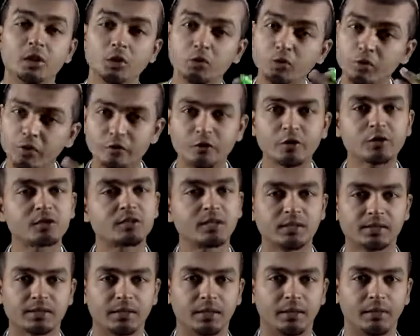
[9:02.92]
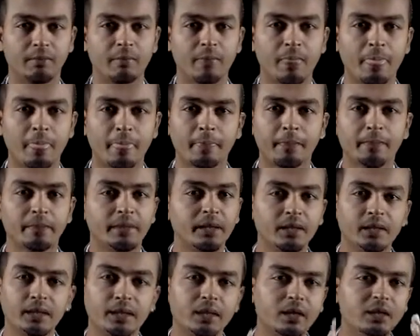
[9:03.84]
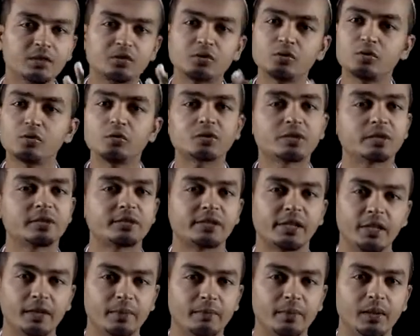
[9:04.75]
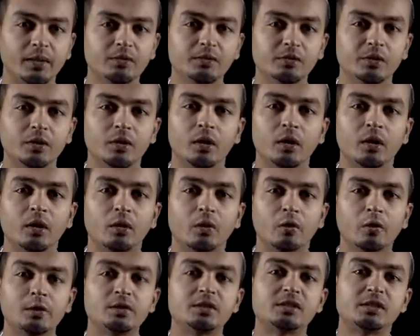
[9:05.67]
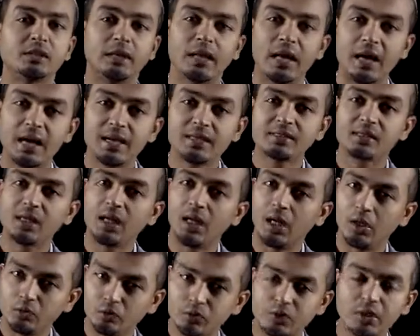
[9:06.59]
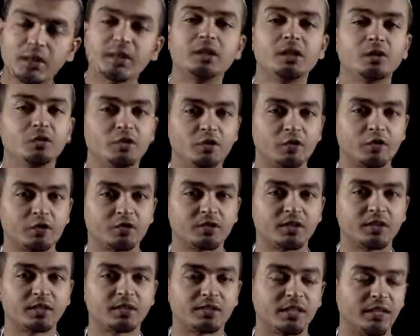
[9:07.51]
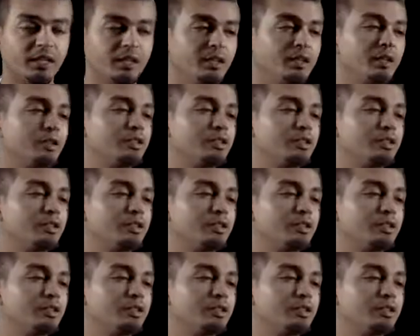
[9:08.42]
universal set, then there is no such elements which lies outside the universal set.